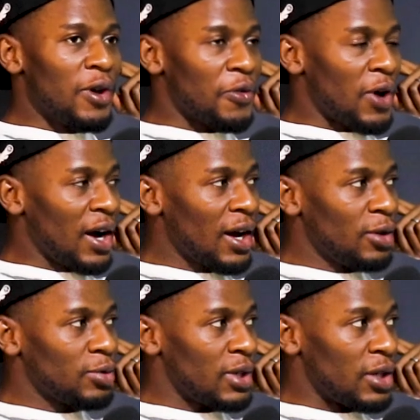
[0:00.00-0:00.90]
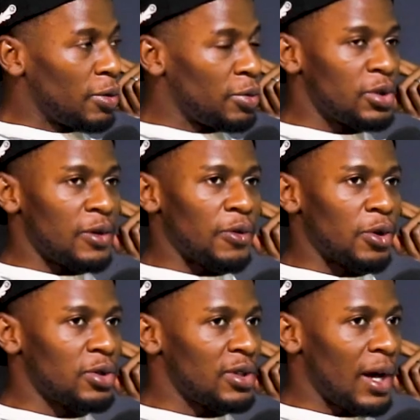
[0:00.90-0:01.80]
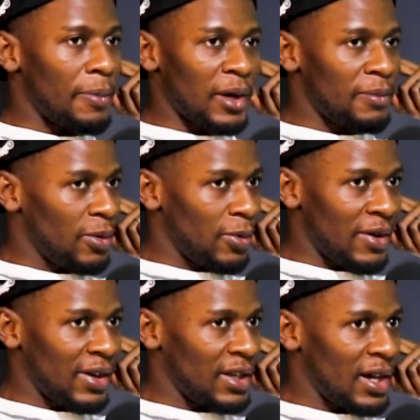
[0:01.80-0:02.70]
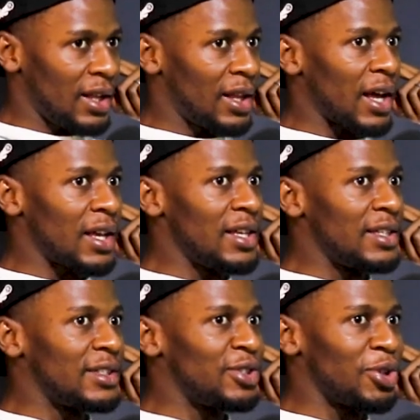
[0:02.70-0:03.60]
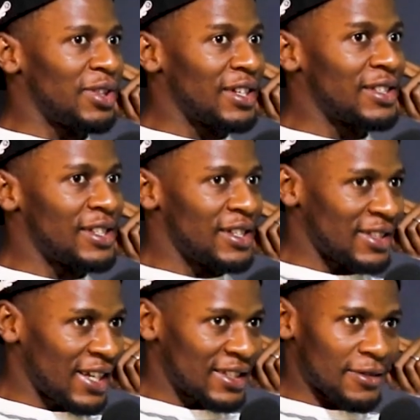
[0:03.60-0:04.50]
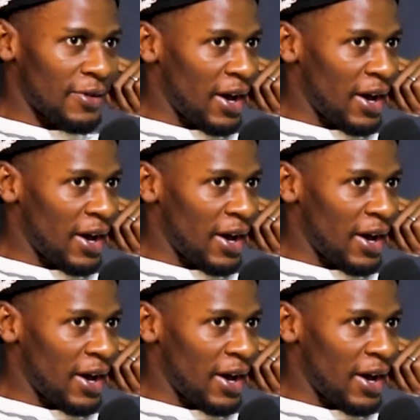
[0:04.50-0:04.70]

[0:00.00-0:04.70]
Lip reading: If you hang out with AWG, if you go to the apartment wherever they are, like, is nothing changed. That's the vibe.